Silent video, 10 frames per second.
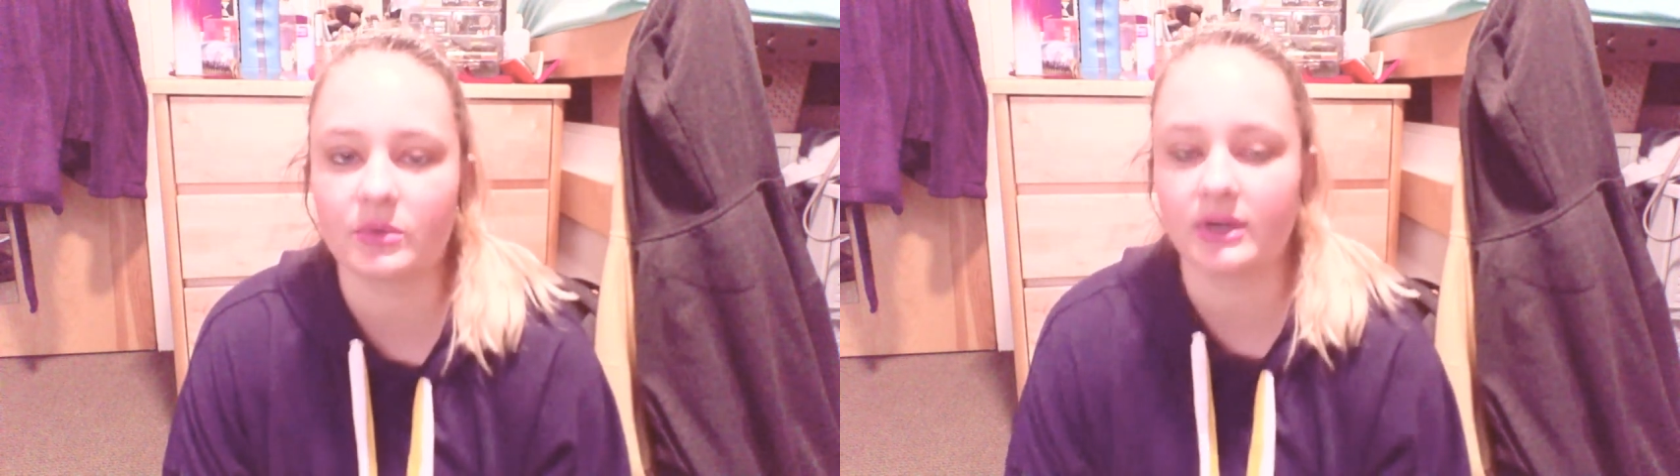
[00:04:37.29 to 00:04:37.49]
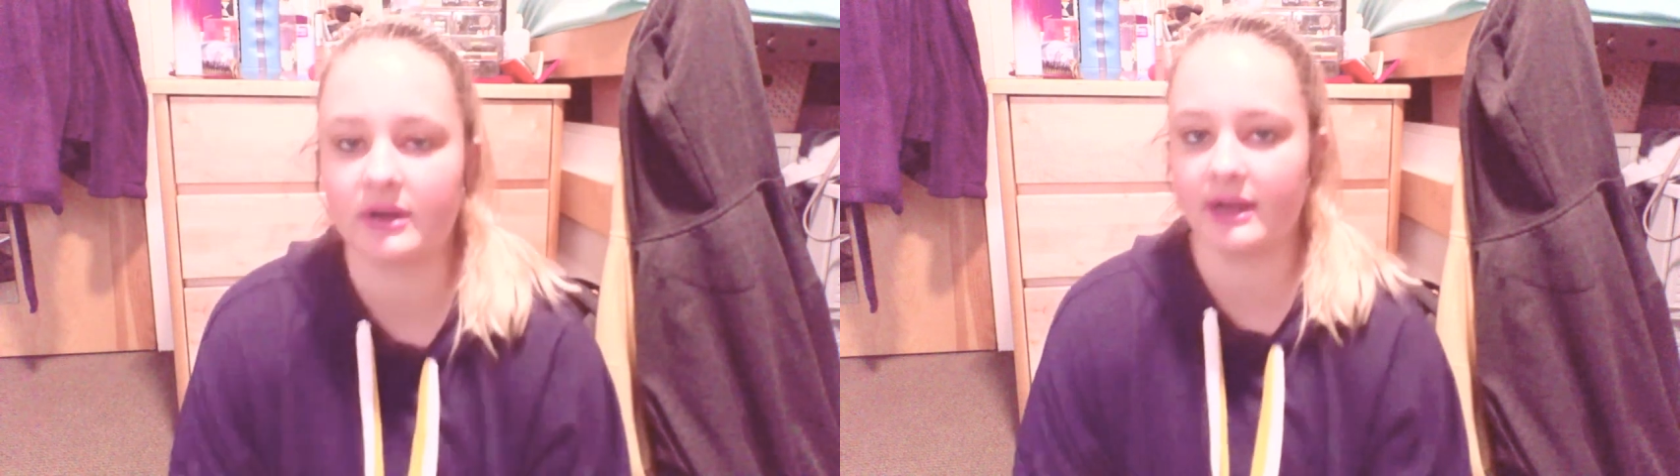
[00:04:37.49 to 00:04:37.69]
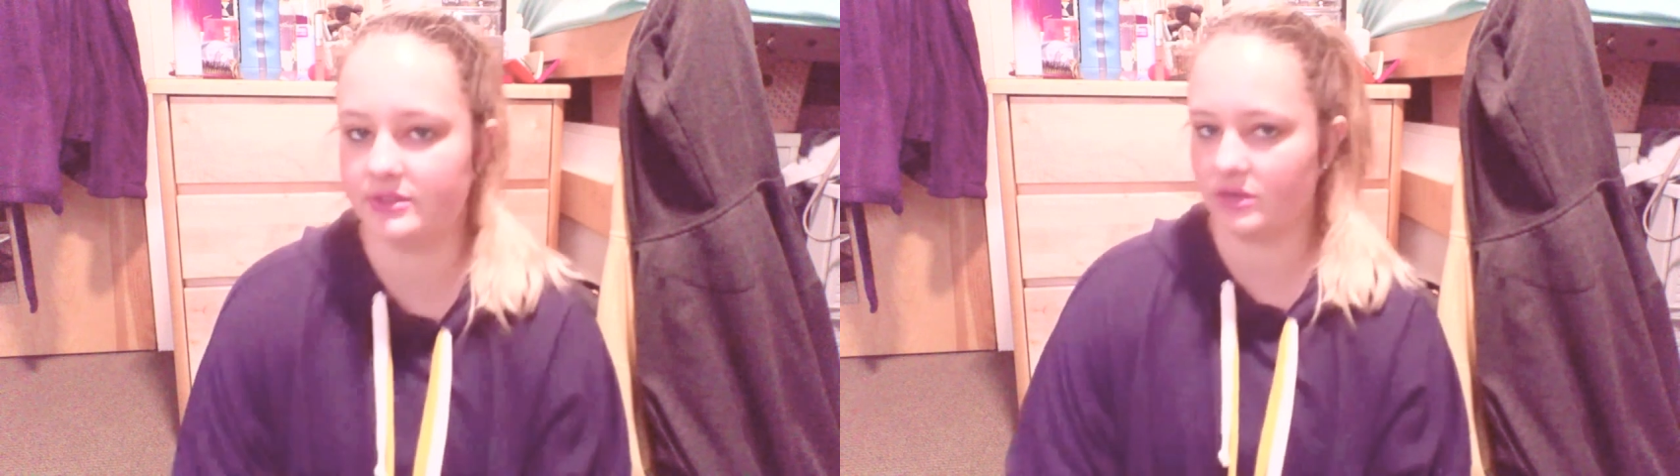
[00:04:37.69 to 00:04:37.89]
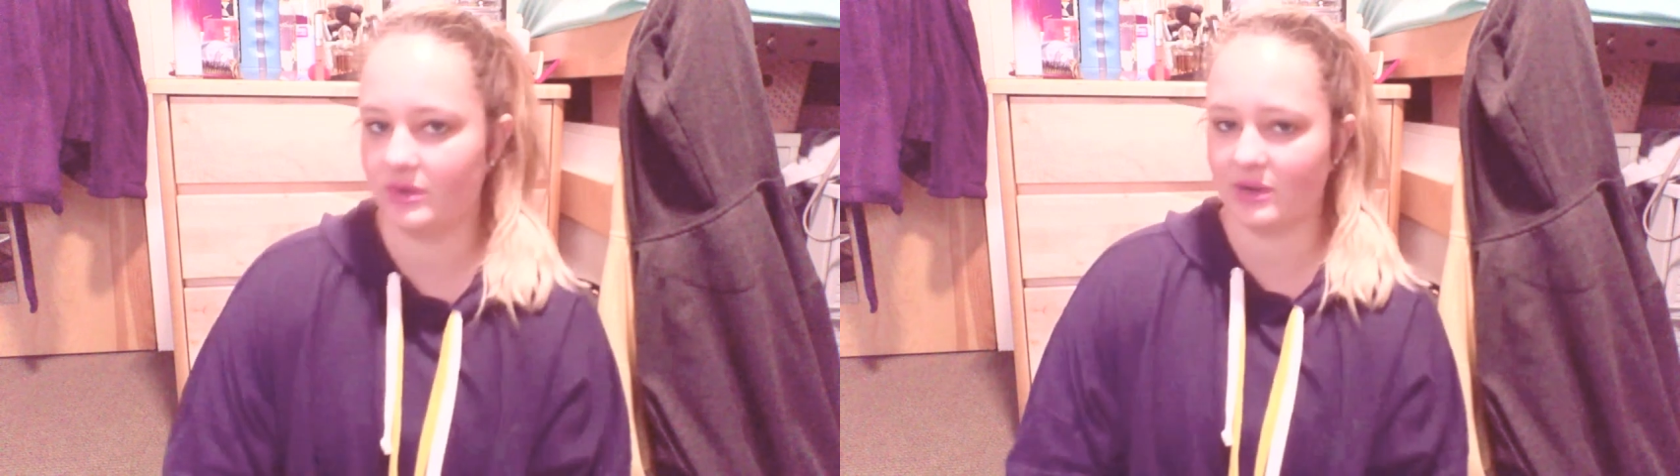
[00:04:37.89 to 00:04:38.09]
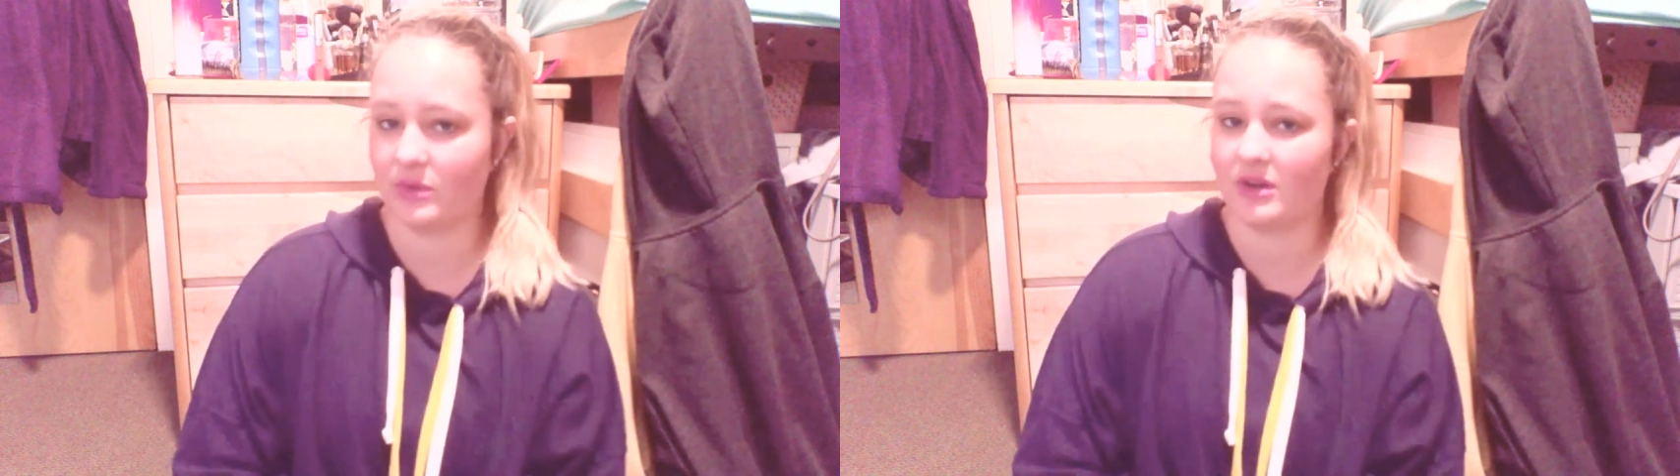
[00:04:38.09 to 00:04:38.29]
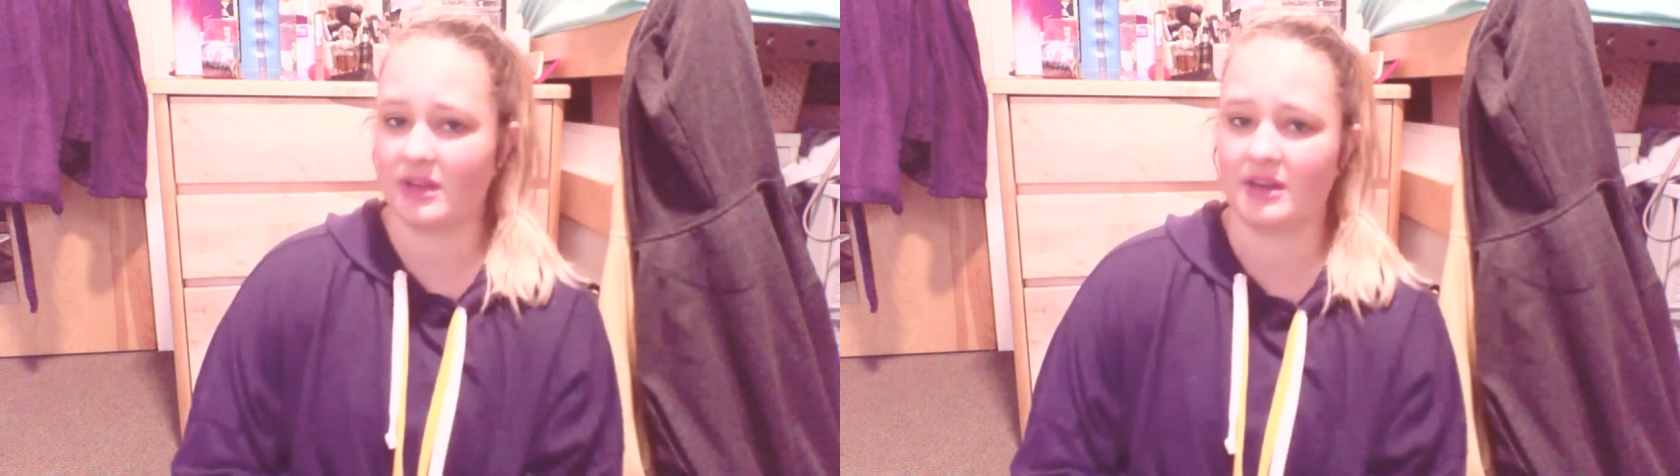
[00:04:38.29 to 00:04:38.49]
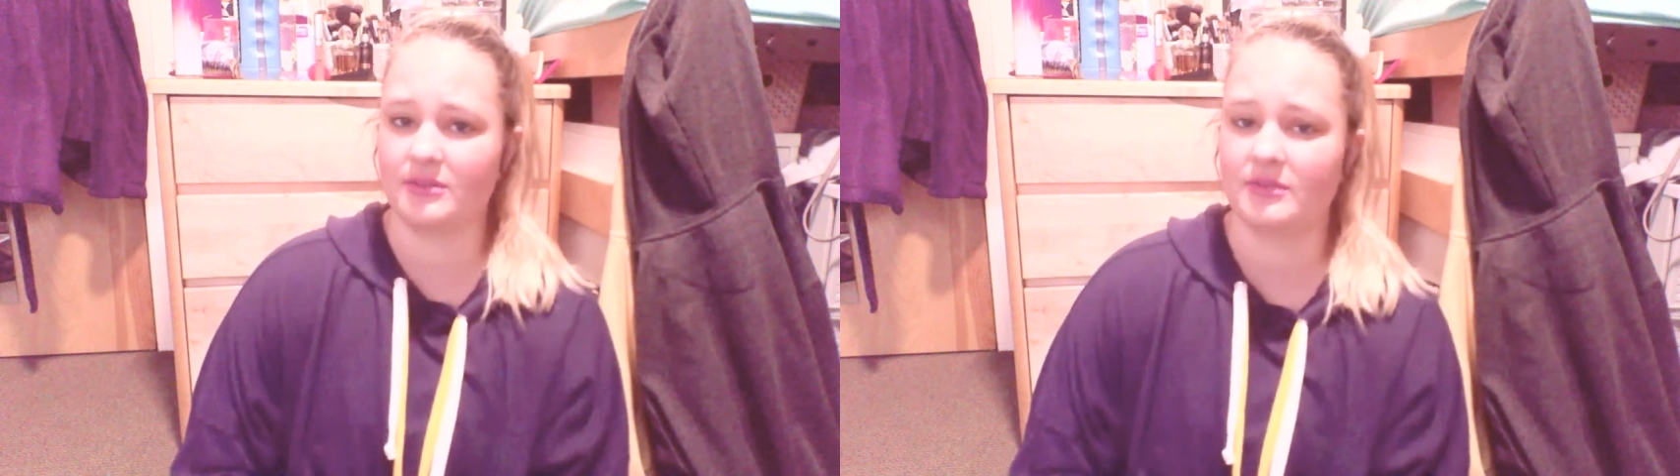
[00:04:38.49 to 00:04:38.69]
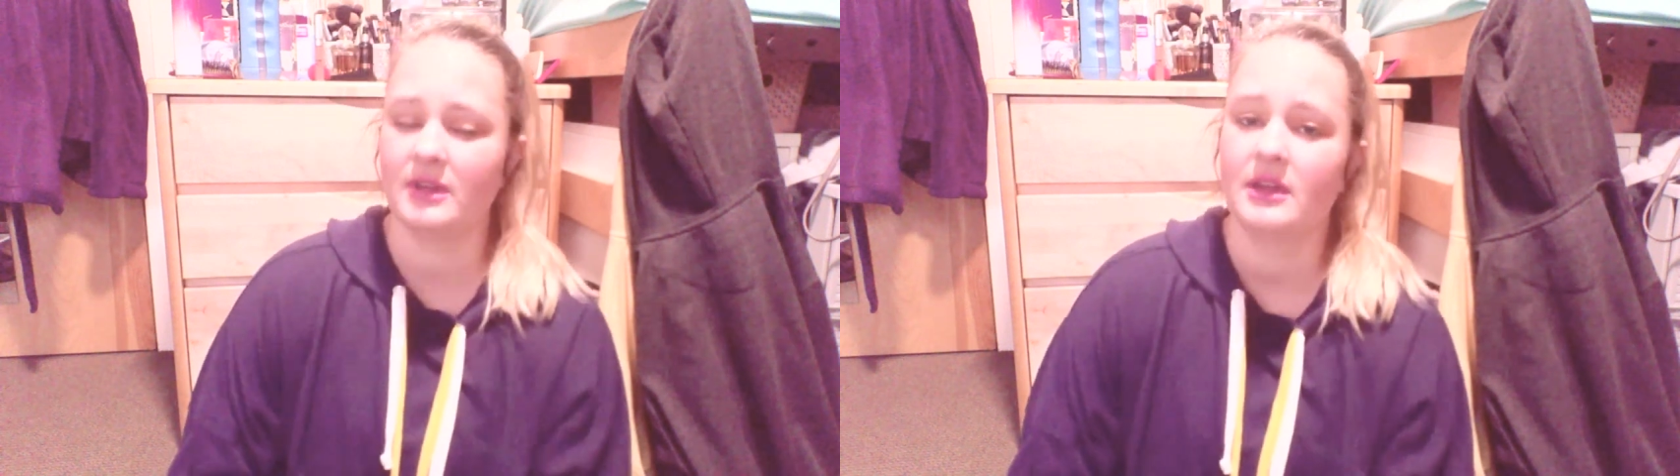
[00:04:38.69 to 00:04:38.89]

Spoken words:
where I don't want to wear a lot of